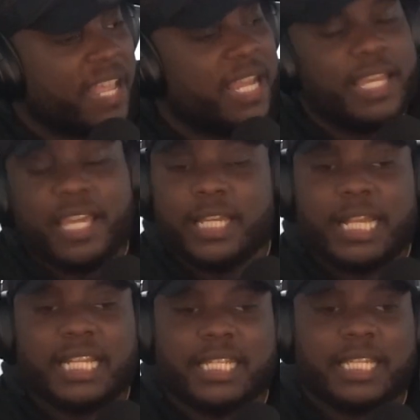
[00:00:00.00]
get deep.
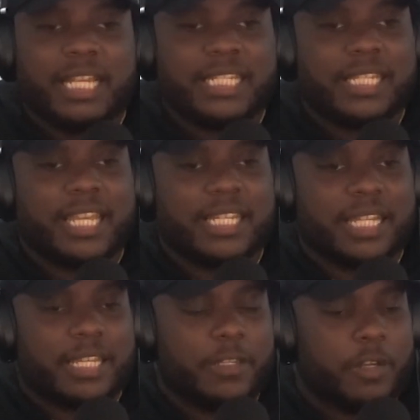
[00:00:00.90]
That's the things
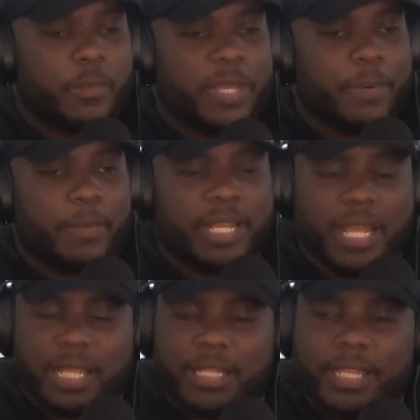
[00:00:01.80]
like people may
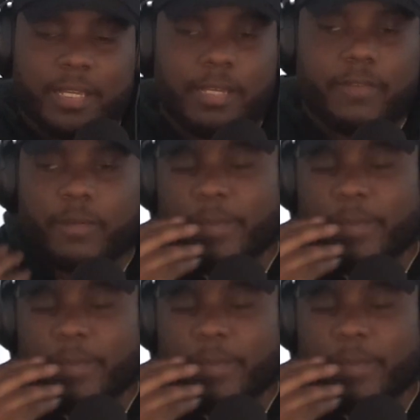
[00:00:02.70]
not think of, or